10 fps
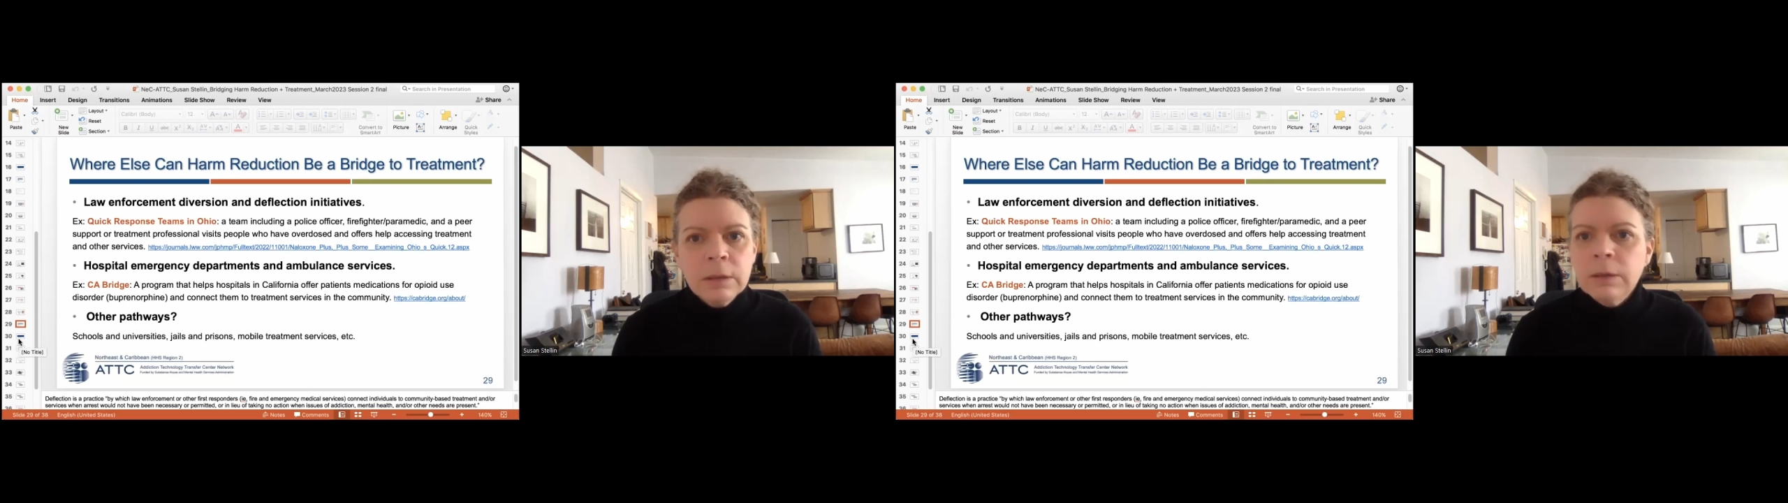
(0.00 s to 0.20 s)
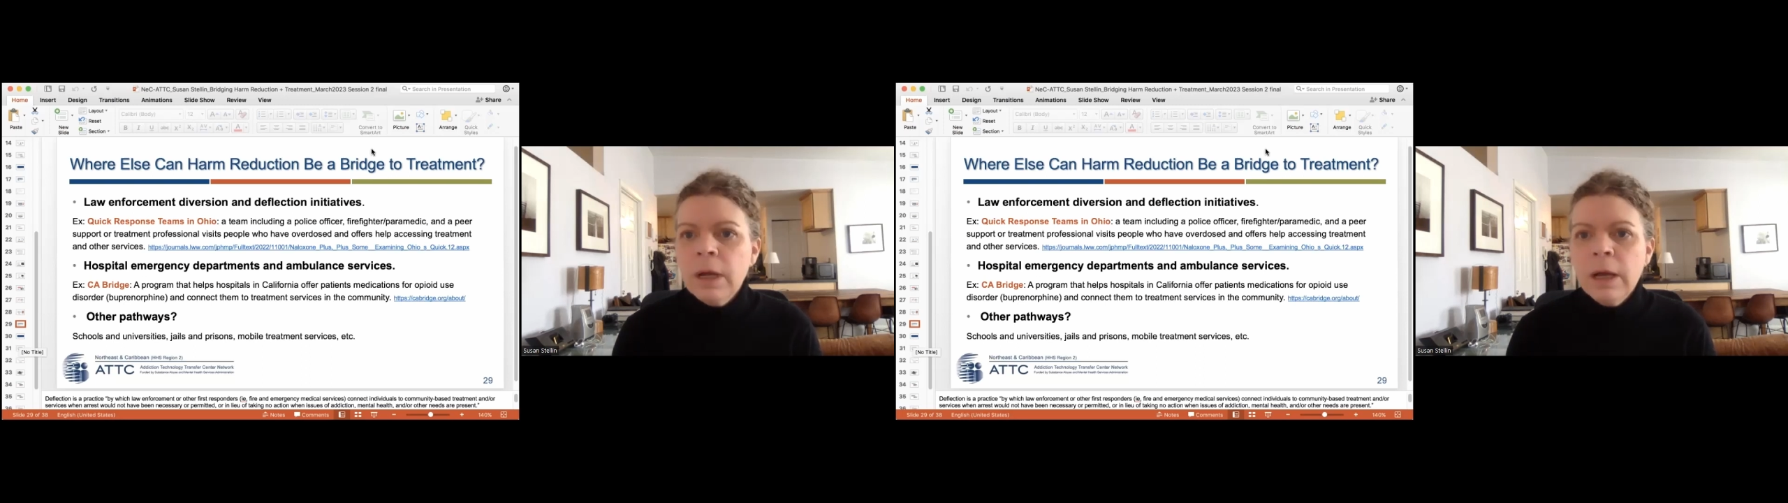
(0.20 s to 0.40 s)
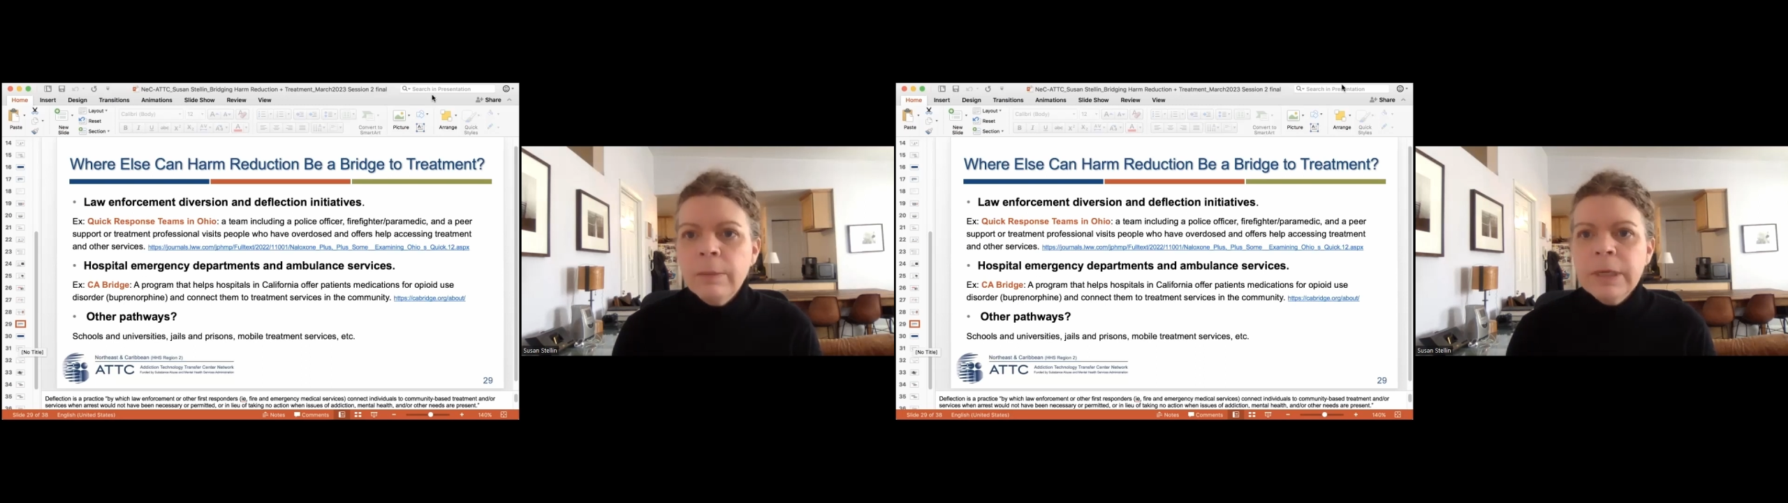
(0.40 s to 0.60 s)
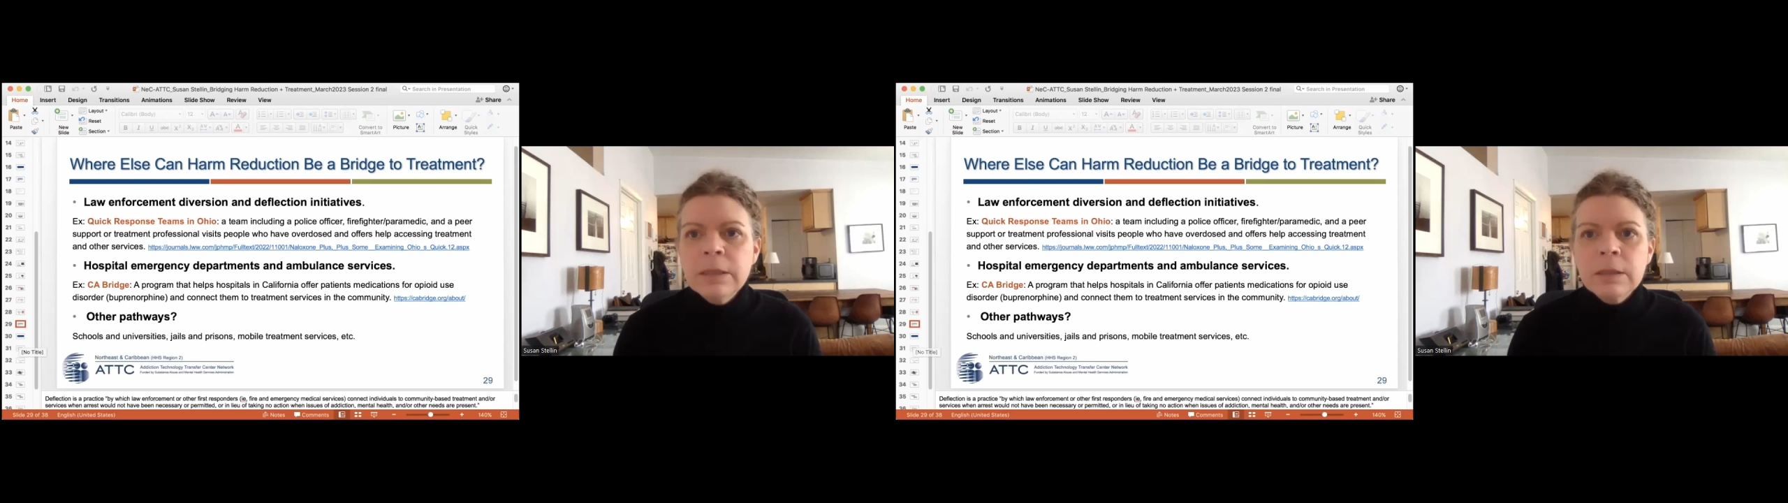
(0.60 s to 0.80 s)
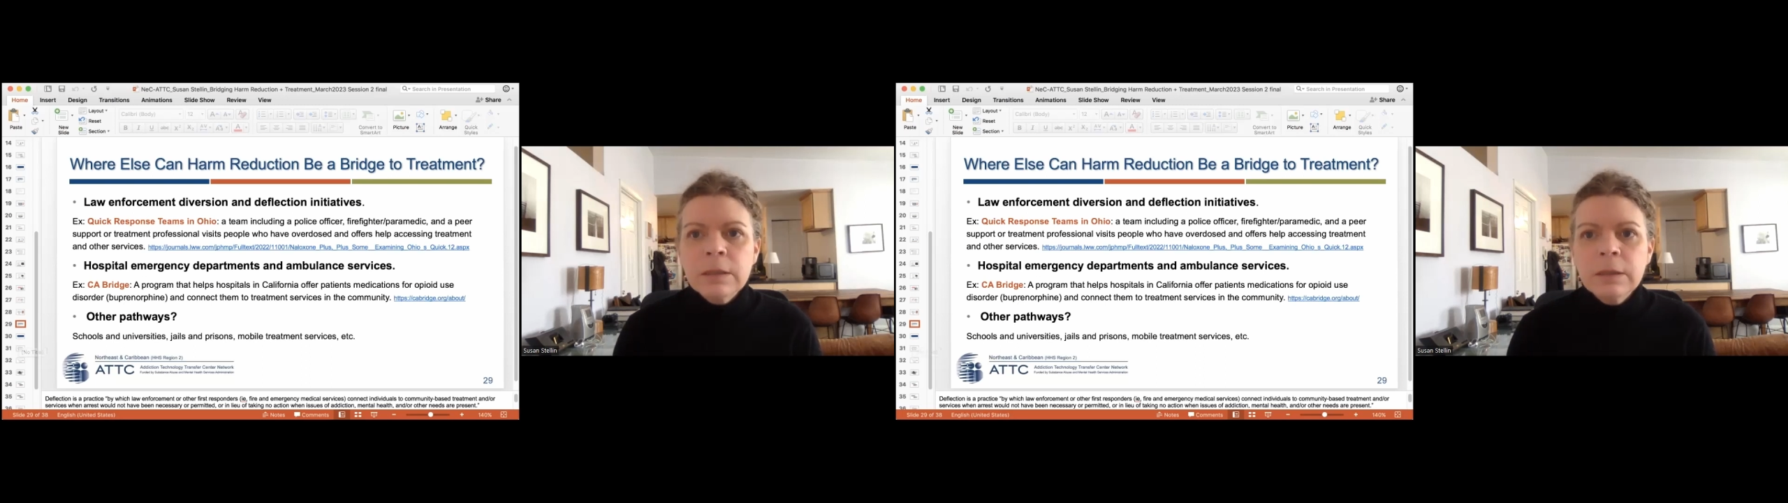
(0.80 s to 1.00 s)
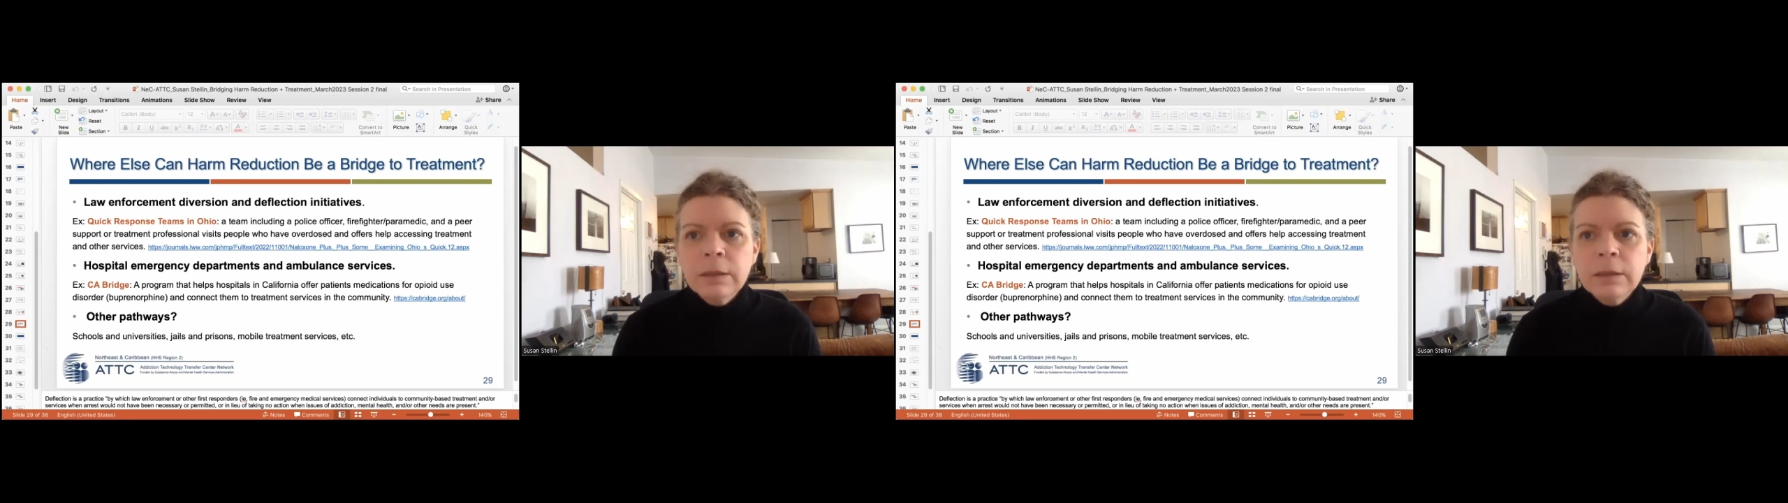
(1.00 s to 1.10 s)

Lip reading: or comments?